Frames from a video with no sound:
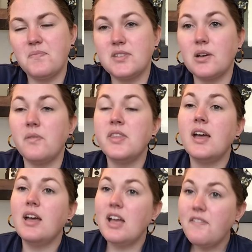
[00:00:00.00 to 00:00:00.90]
So
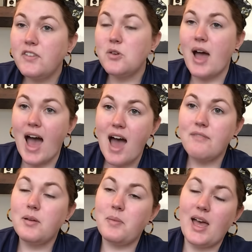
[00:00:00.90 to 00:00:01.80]
if you have
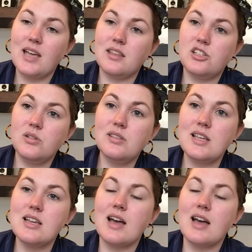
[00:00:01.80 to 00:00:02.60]
a bag that you think